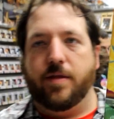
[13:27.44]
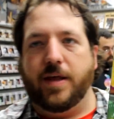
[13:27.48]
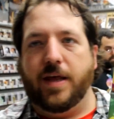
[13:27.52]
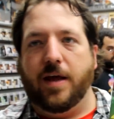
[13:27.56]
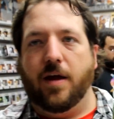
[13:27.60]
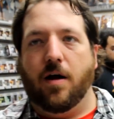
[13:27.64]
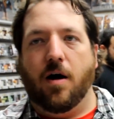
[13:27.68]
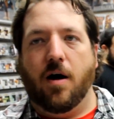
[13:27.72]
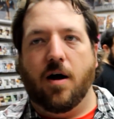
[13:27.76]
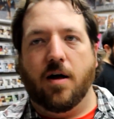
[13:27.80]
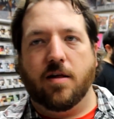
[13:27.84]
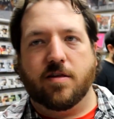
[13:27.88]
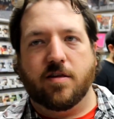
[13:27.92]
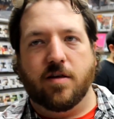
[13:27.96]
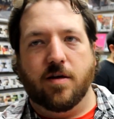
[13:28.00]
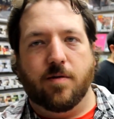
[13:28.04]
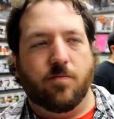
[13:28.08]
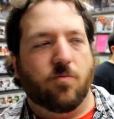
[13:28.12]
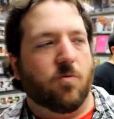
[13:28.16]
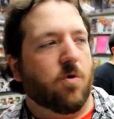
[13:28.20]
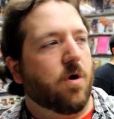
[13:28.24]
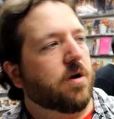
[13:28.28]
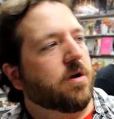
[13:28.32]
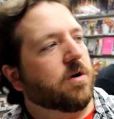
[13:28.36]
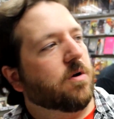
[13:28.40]
The
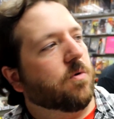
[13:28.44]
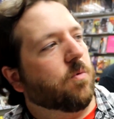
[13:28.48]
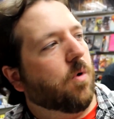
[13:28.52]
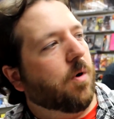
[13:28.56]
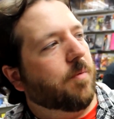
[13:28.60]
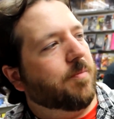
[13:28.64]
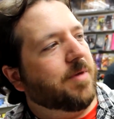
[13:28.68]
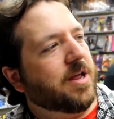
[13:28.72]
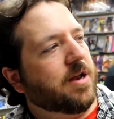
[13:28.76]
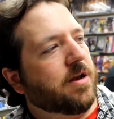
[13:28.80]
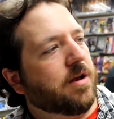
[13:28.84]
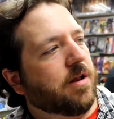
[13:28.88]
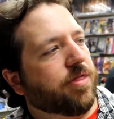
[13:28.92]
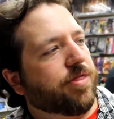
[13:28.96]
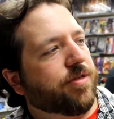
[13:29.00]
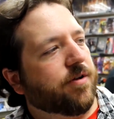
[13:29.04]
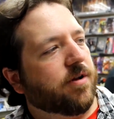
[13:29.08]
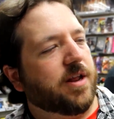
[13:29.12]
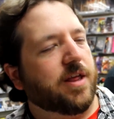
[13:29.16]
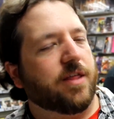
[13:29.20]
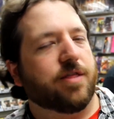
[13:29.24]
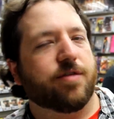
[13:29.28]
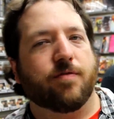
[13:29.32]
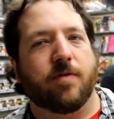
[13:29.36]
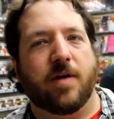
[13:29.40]
awesome Wonder Woman
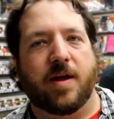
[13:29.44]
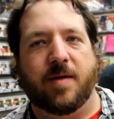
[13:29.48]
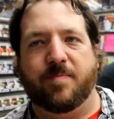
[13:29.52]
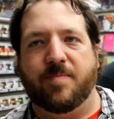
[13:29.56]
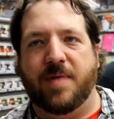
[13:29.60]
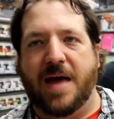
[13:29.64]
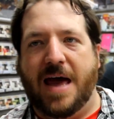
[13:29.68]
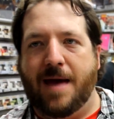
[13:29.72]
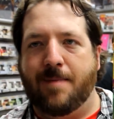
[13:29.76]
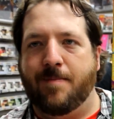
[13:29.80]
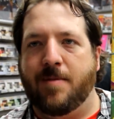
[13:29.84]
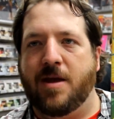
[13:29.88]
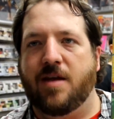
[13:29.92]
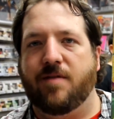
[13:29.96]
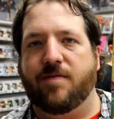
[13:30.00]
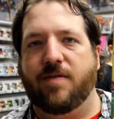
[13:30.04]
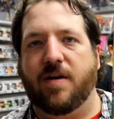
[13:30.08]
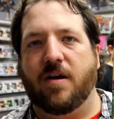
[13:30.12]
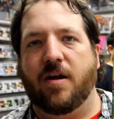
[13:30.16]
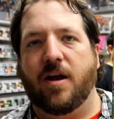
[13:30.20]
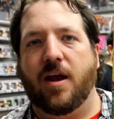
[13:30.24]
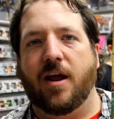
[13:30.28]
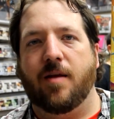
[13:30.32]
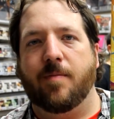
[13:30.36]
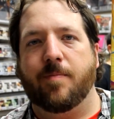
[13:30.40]
33 Batman
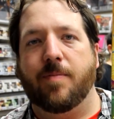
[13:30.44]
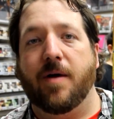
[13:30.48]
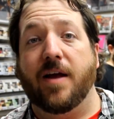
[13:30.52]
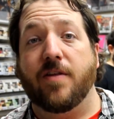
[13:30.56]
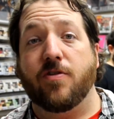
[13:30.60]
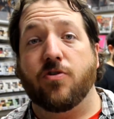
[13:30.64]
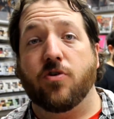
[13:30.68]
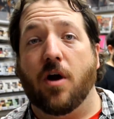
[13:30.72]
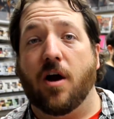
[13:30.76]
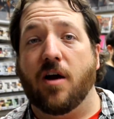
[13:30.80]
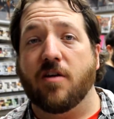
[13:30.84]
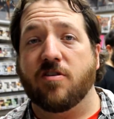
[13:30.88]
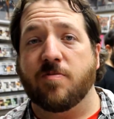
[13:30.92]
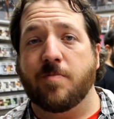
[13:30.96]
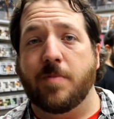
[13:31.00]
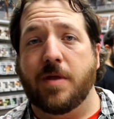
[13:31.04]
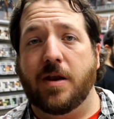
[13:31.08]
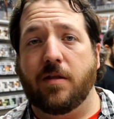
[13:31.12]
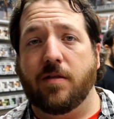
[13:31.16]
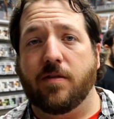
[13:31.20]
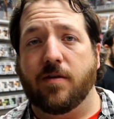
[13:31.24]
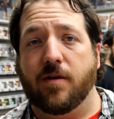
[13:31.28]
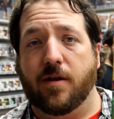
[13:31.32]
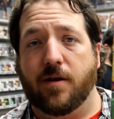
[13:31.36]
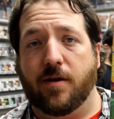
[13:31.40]
variant by Josh
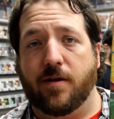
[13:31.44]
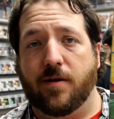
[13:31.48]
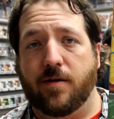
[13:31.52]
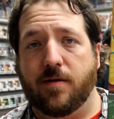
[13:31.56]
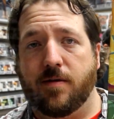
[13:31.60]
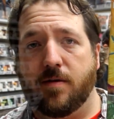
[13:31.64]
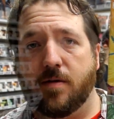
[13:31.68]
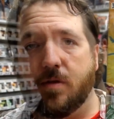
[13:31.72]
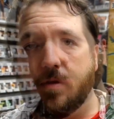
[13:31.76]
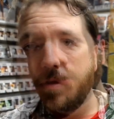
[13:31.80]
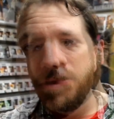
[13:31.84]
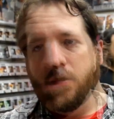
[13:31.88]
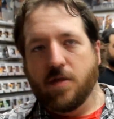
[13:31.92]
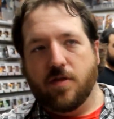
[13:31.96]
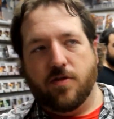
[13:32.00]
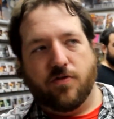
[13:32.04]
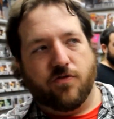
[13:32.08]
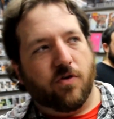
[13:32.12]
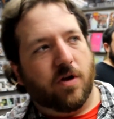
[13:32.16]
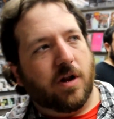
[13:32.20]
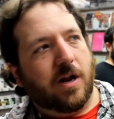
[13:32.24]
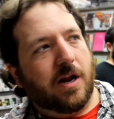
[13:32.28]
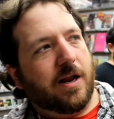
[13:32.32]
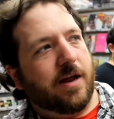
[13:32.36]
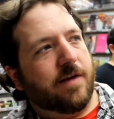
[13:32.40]
Middleton.
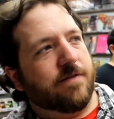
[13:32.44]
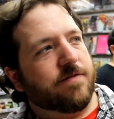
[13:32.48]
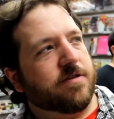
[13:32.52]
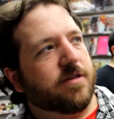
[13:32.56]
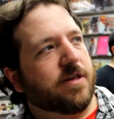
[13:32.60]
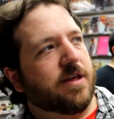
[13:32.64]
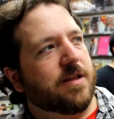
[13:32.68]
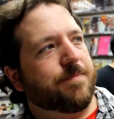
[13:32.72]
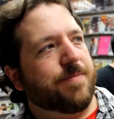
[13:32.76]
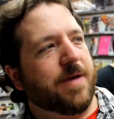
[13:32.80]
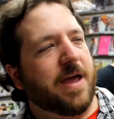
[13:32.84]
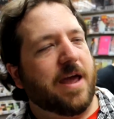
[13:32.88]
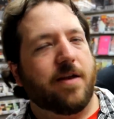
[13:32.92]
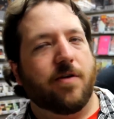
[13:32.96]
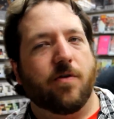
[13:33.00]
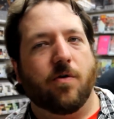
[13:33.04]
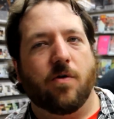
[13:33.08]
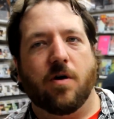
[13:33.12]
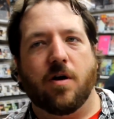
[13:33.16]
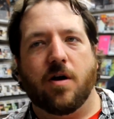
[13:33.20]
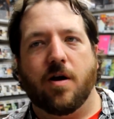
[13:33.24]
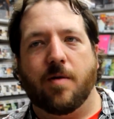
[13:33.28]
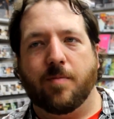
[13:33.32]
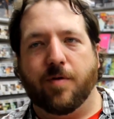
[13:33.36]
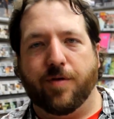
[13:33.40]
Trinity of Sin
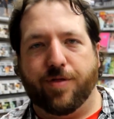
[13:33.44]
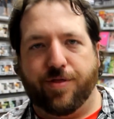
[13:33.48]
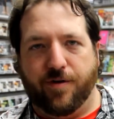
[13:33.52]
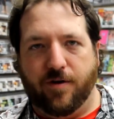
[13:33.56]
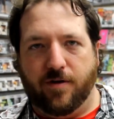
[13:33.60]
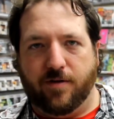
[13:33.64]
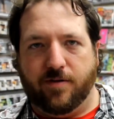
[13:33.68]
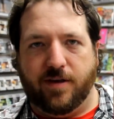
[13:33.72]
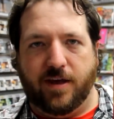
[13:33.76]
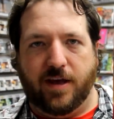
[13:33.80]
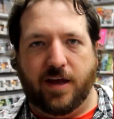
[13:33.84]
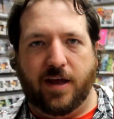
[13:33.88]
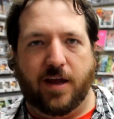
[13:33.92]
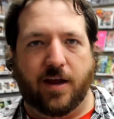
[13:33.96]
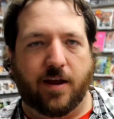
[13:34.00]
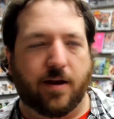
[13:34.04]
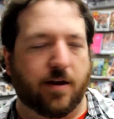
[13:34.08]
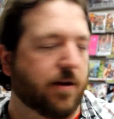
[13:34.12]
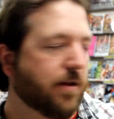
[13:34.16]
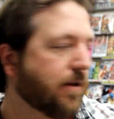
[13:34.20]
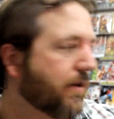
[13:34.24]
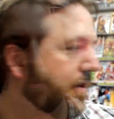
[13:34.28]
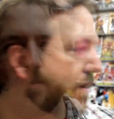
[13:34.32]
Pandora #13.